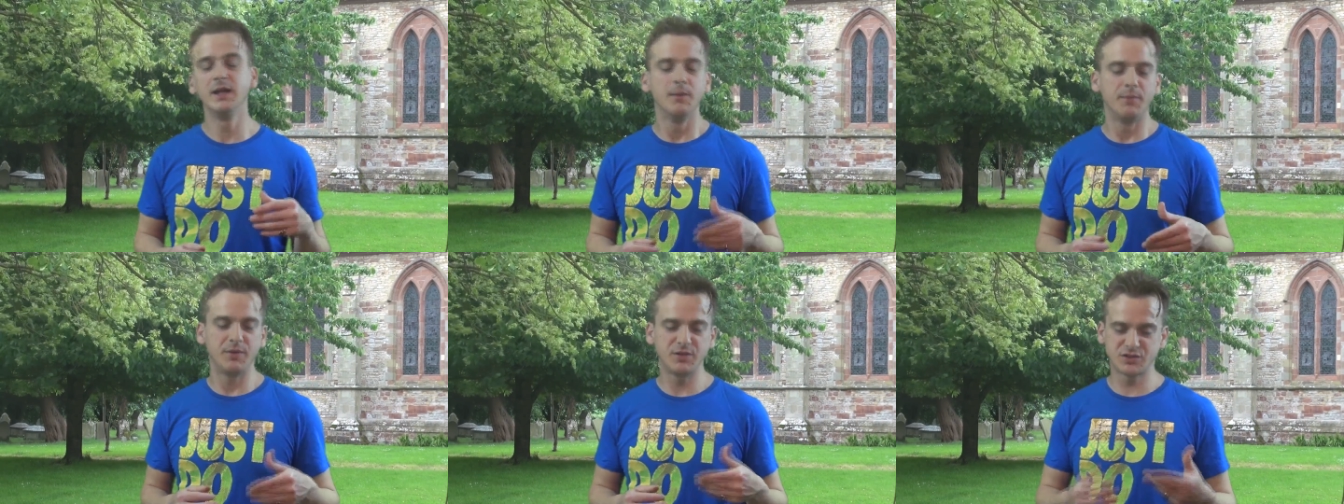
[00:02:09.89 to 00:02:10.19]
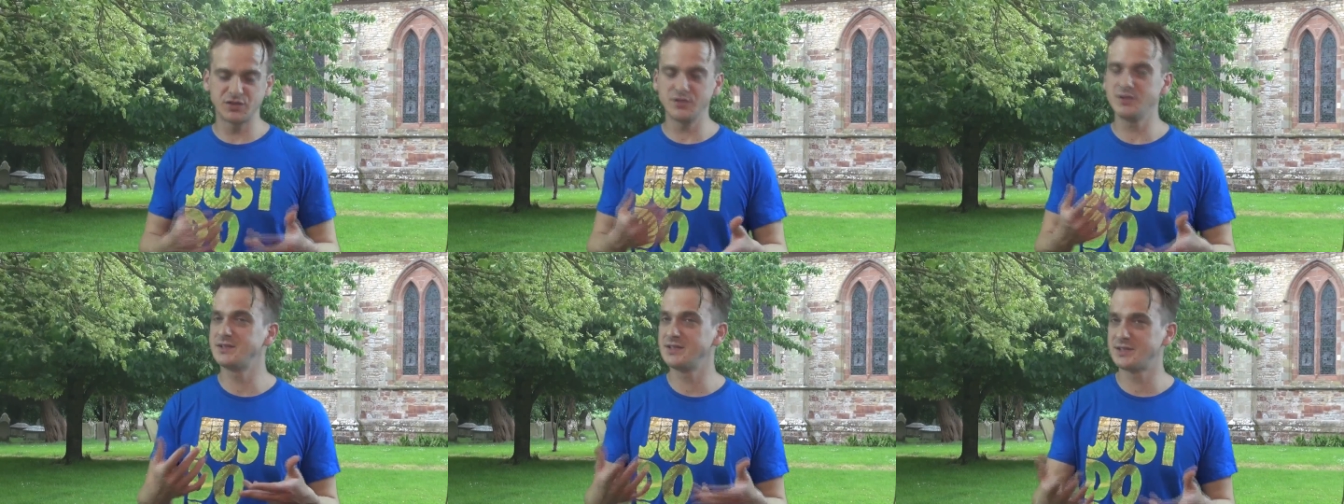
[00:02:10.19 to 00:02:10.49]
but
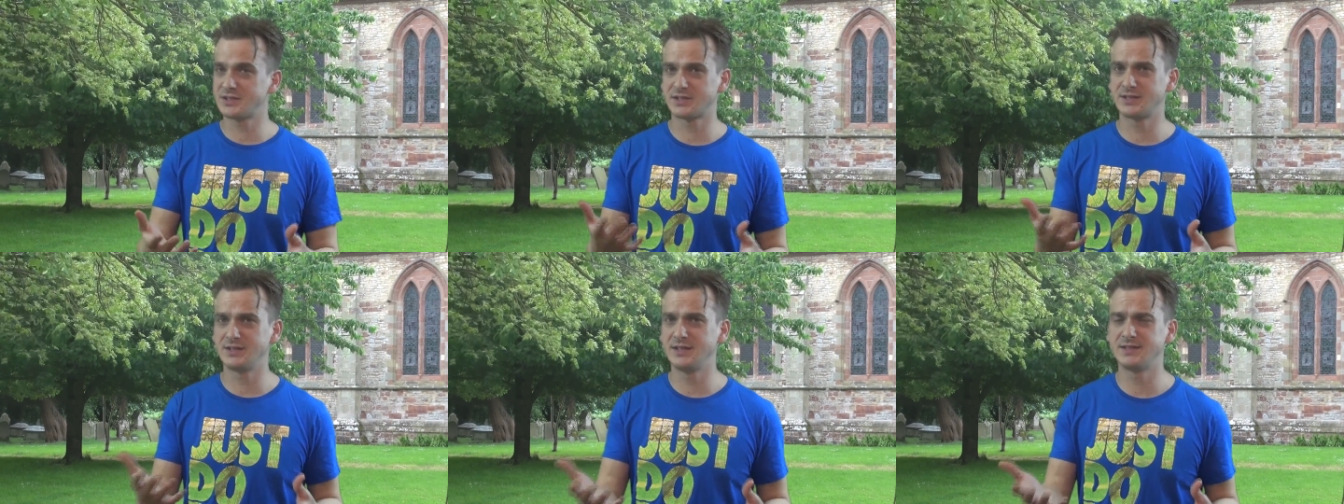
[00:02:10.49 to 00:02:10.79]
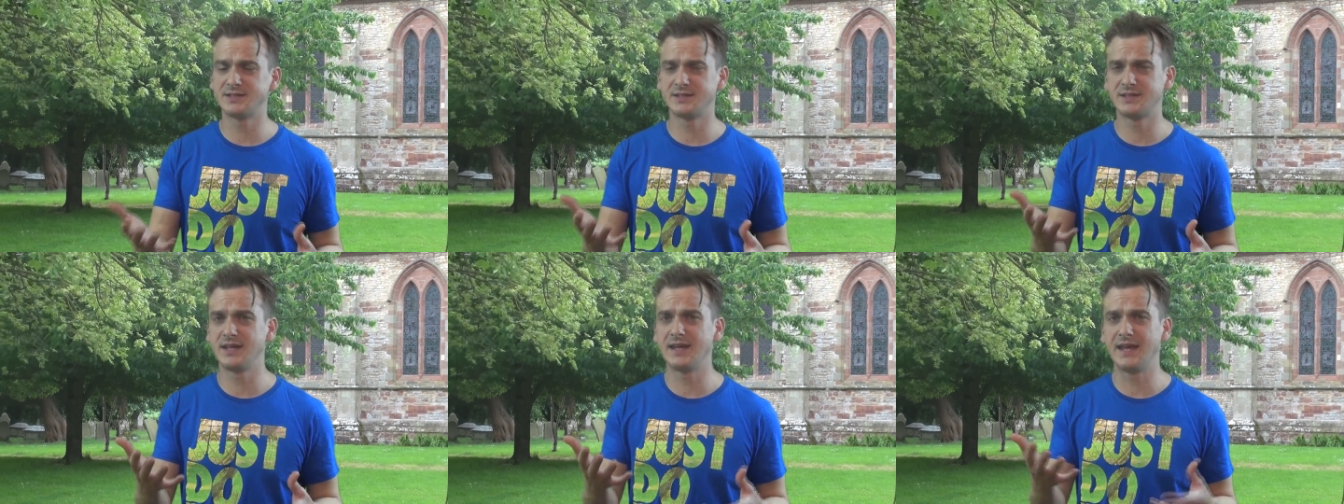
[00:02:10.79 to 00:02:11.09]
as soon as
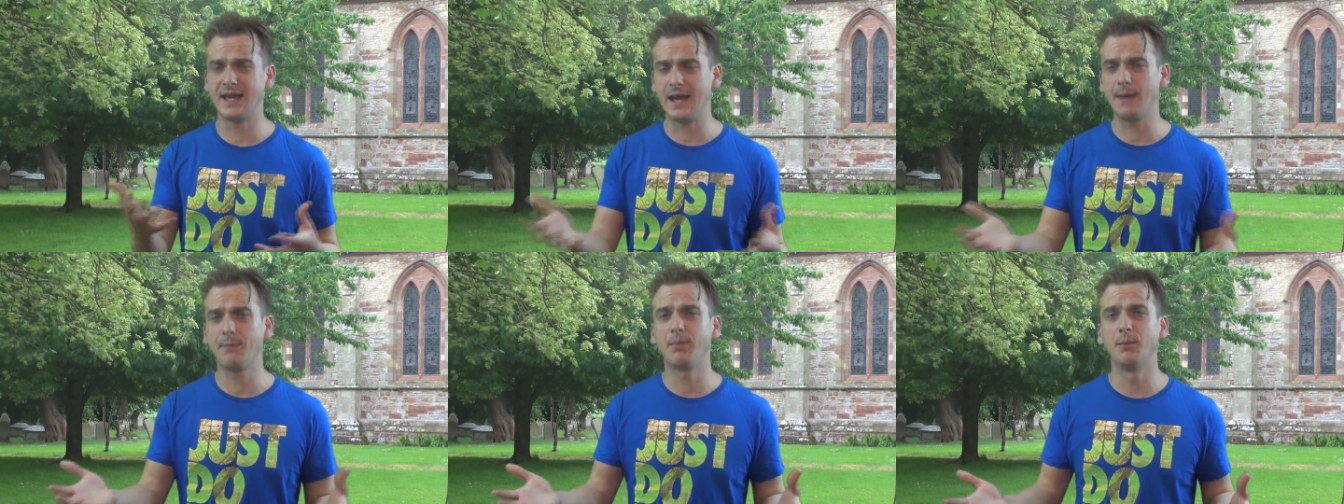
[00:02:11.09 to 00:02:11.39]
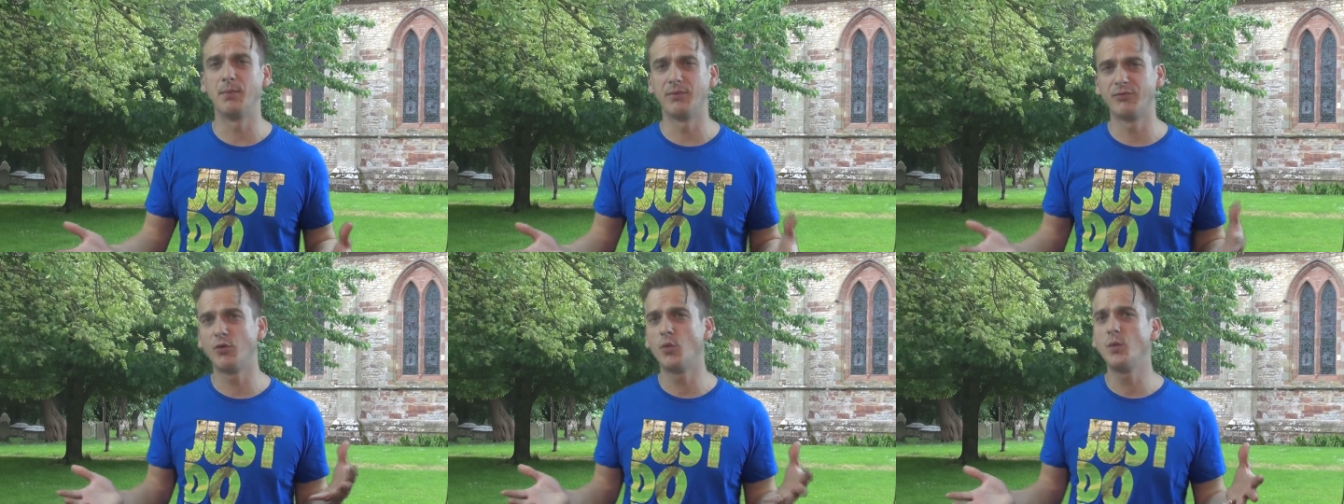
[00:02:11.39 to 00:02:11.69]
this thing
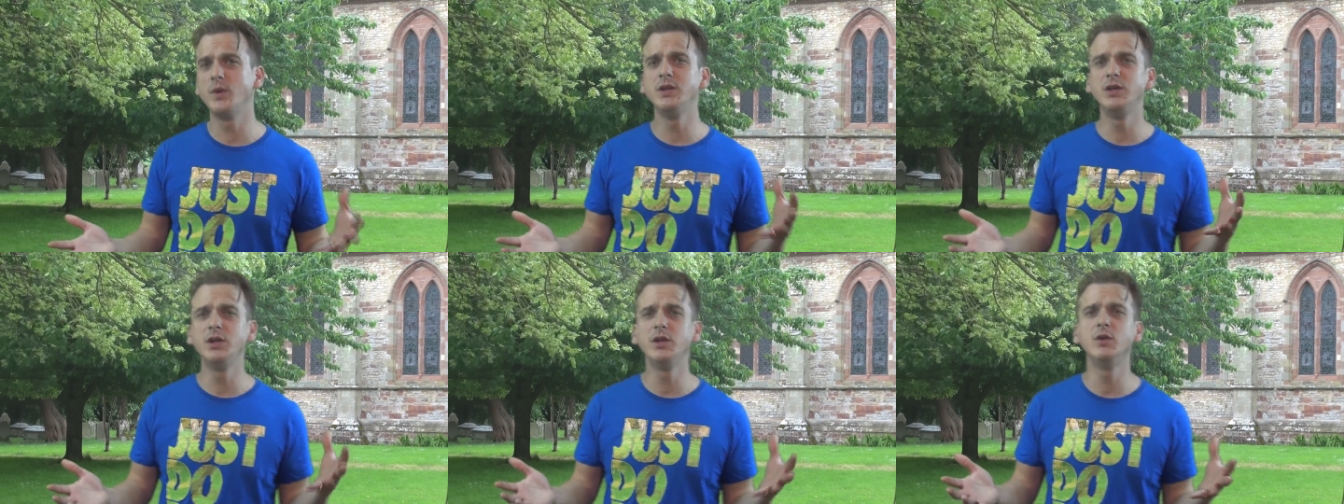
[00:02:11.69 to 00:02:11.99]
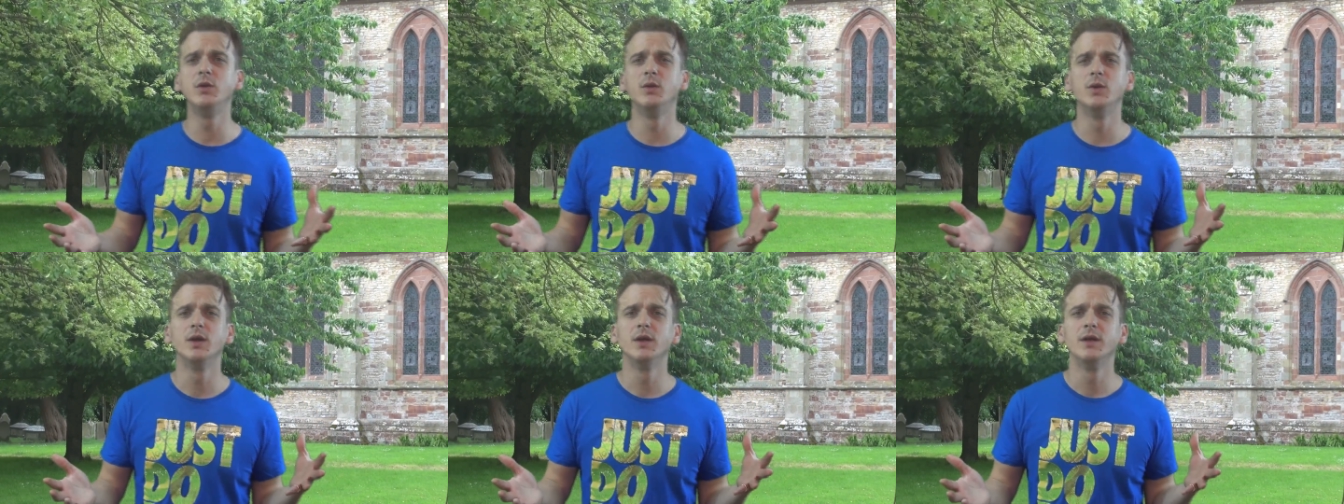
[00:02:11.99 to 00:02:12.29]
happened, before we
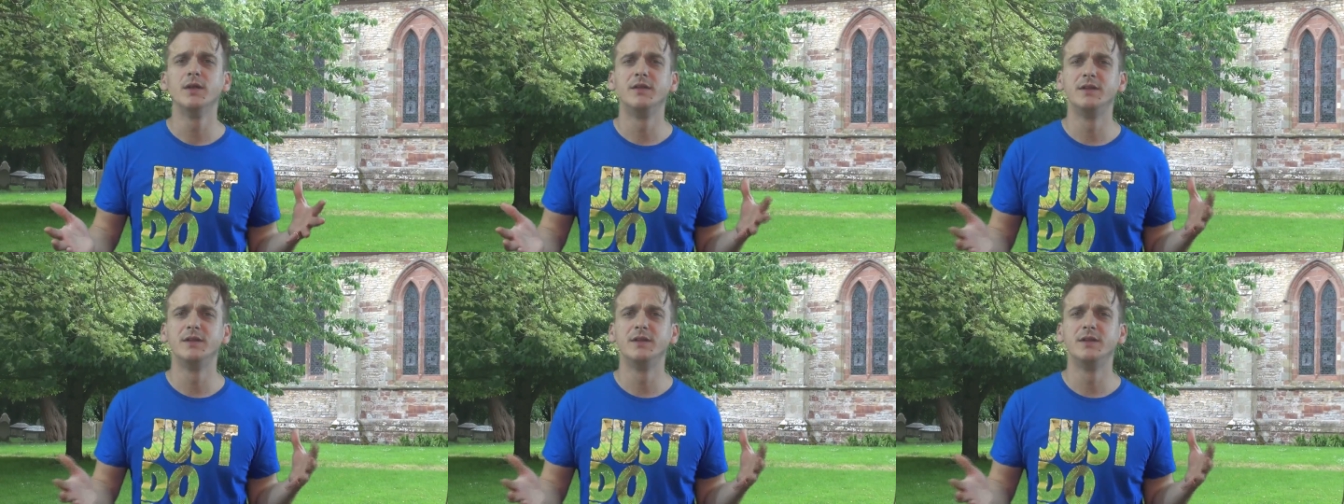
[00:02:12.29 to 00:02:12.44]
knew